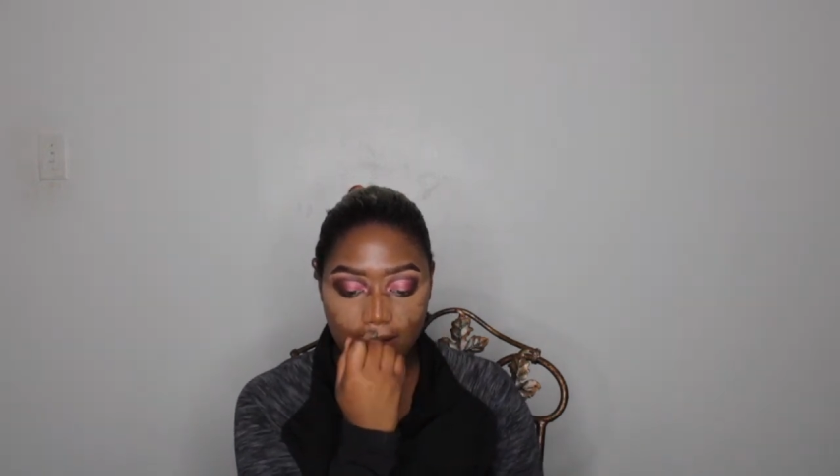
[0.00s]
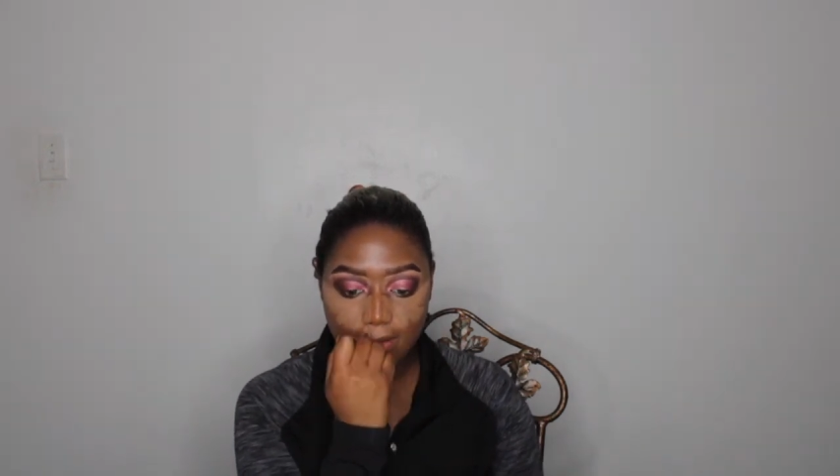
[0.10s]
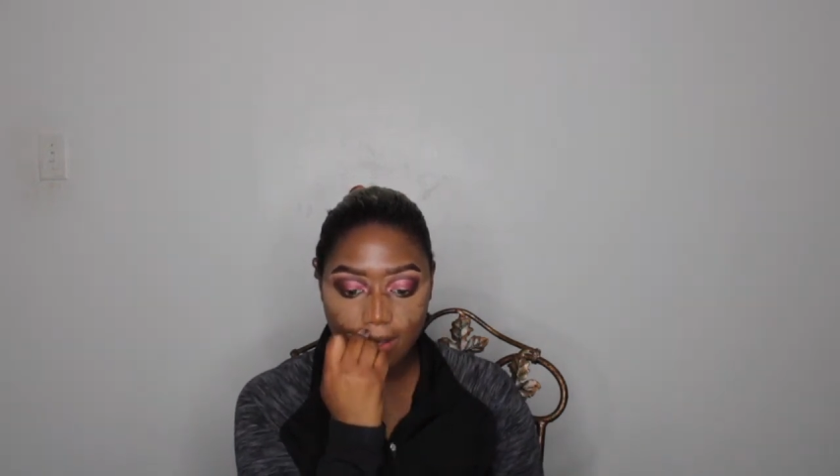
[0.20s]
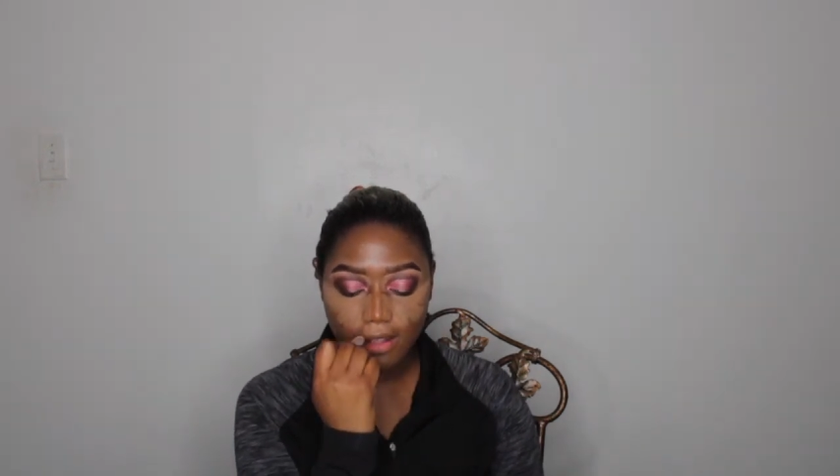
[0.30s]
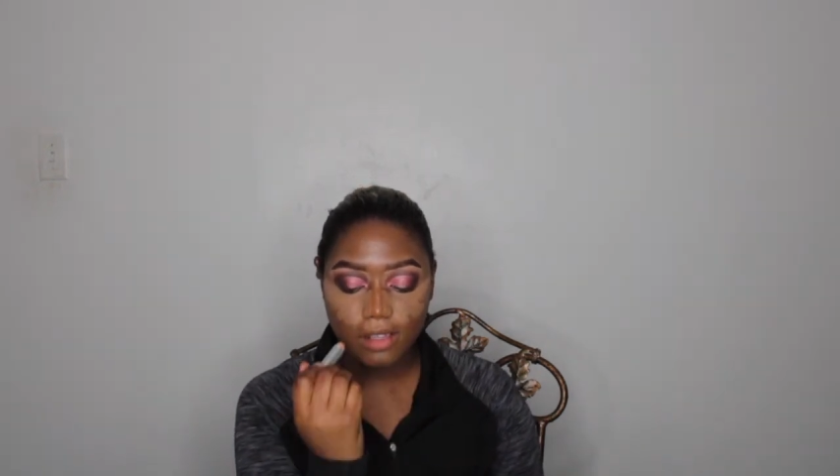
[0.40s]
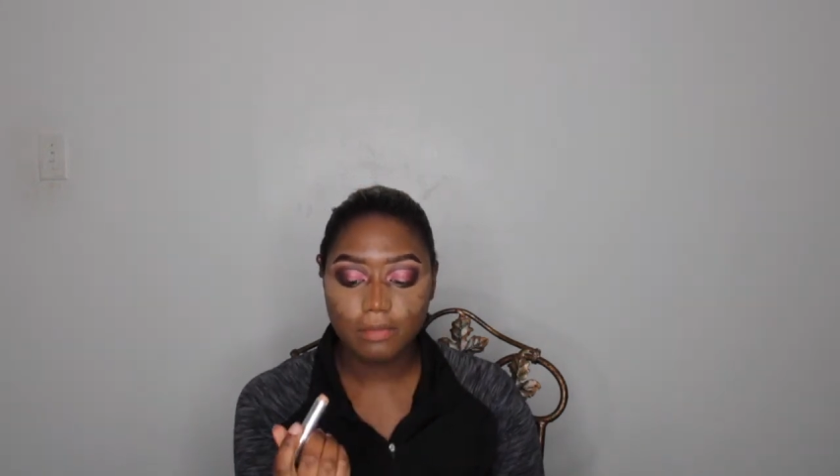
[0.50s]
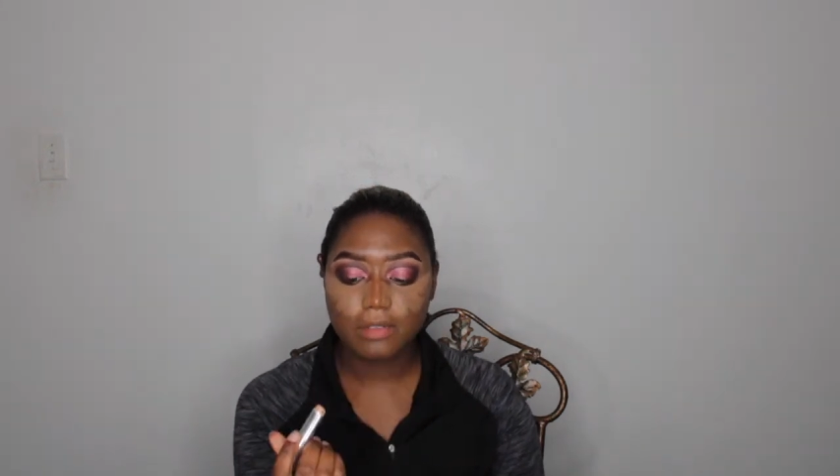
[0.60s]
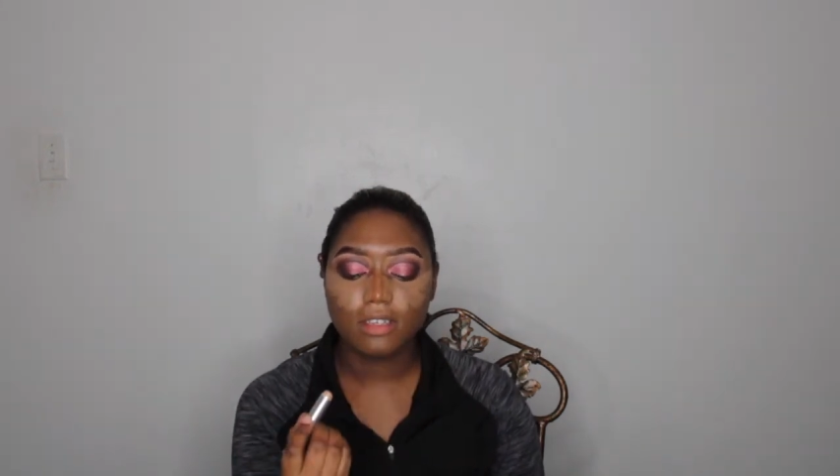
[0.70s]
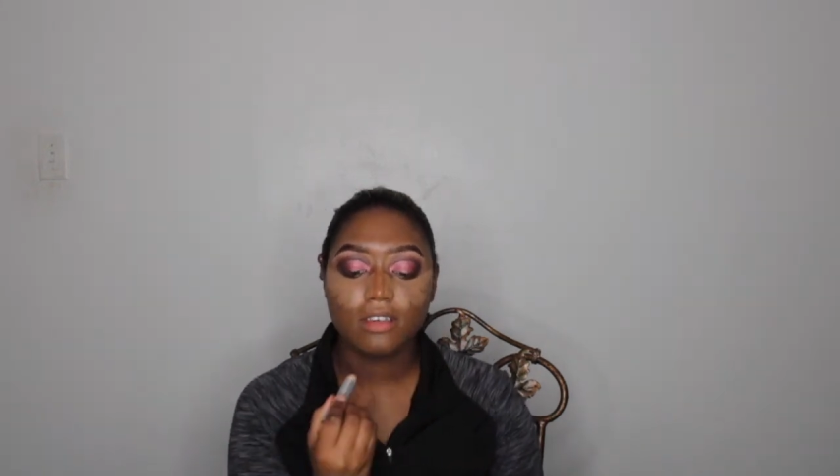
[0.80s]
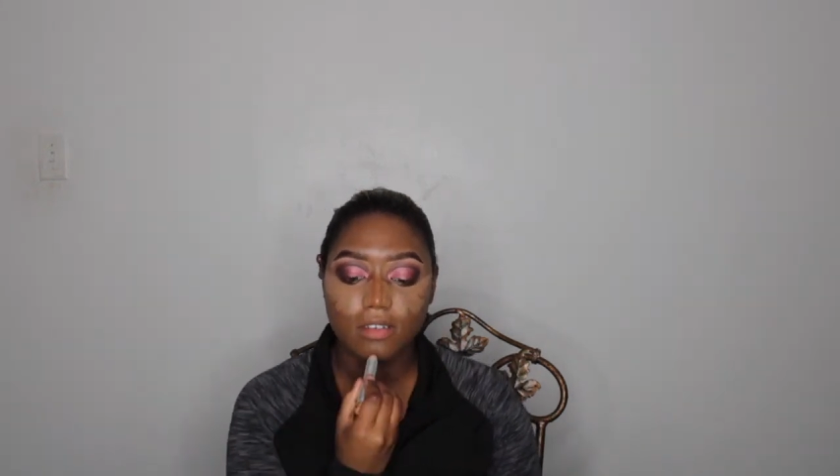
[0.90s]
It's all up
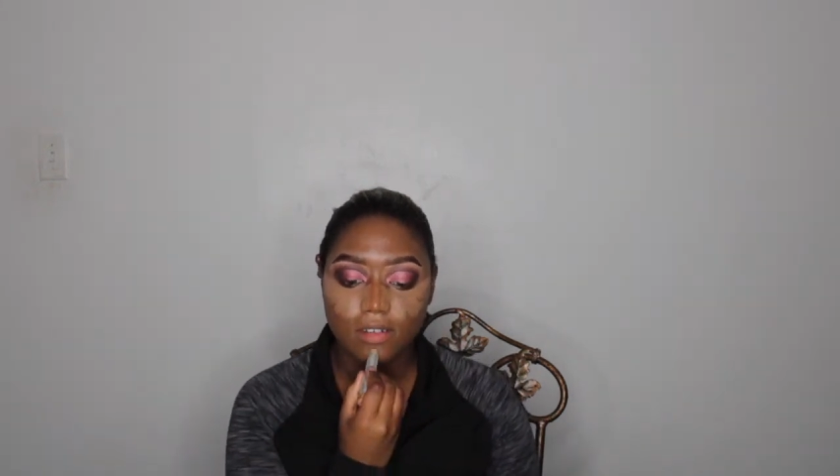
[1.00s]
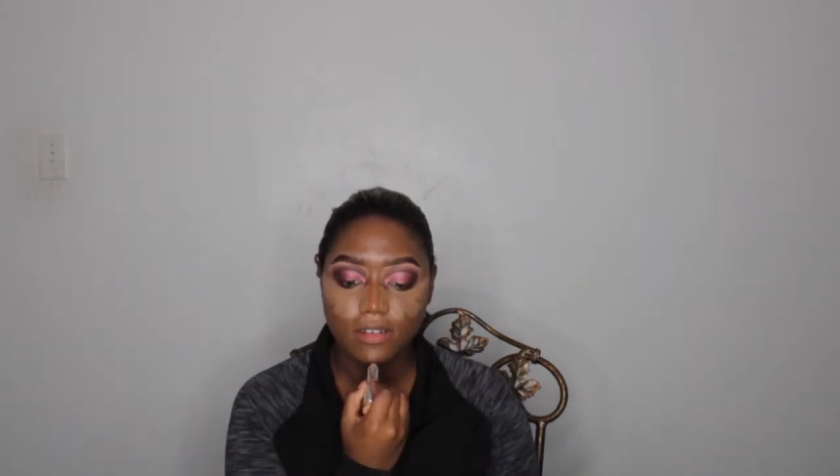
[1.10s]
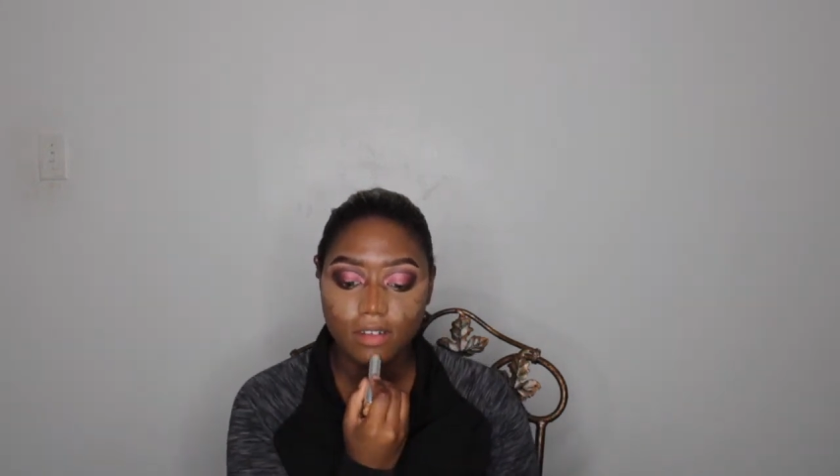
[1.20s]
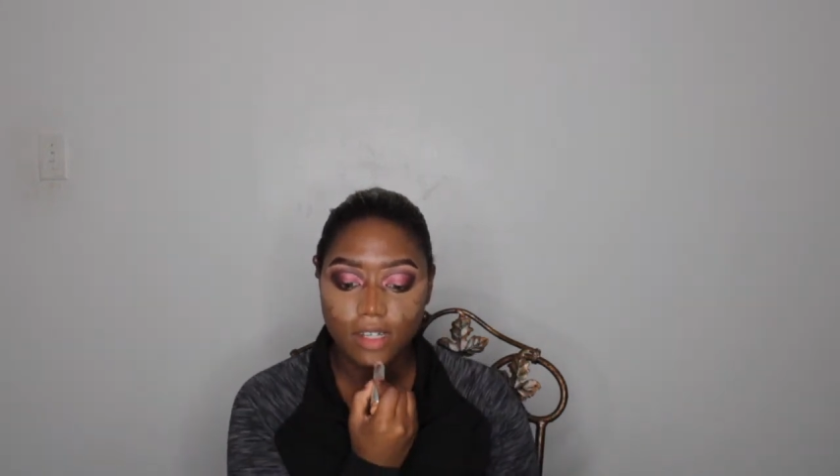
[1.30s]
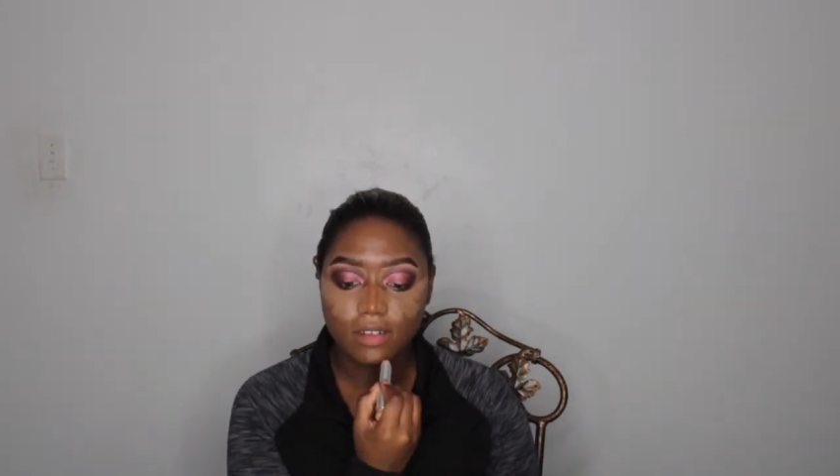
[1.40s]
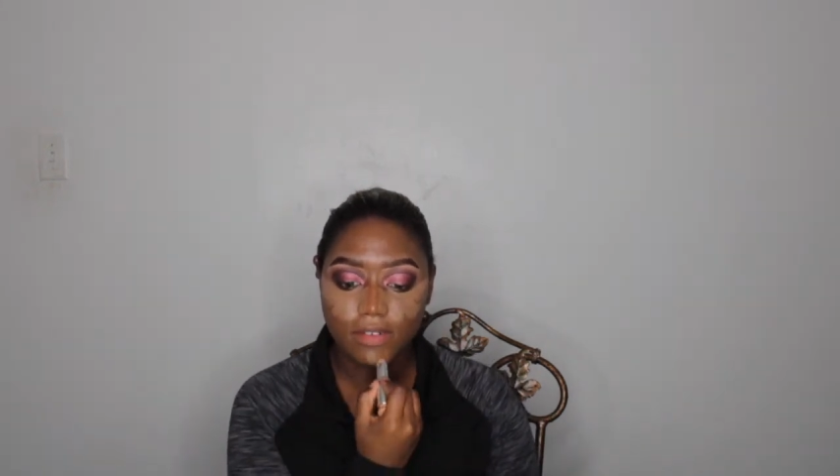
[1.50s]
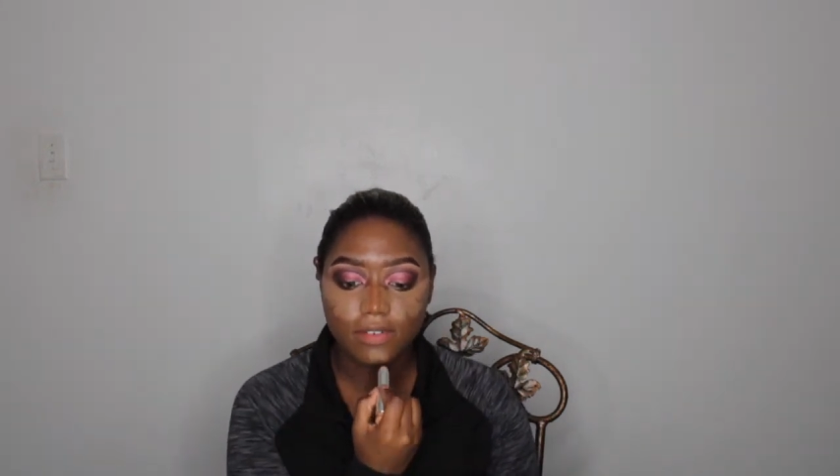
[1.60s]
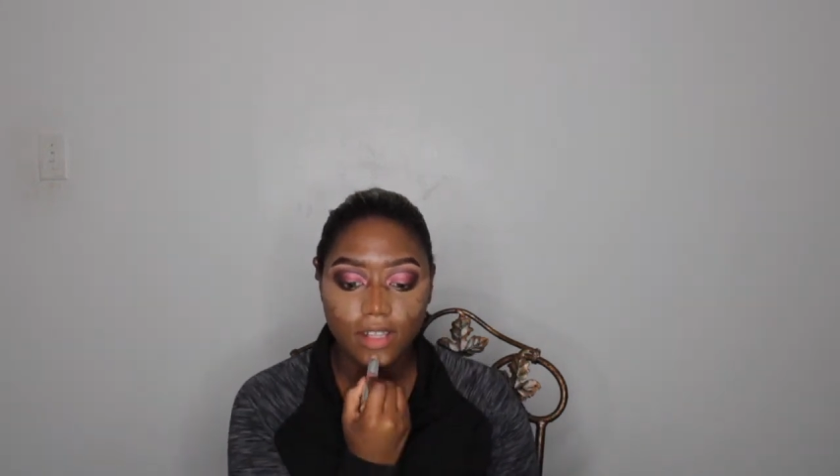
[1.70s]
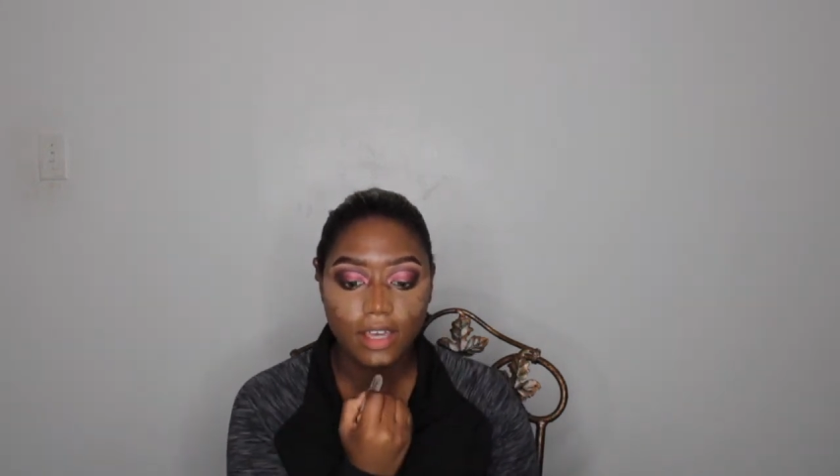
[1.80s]
to you. I feel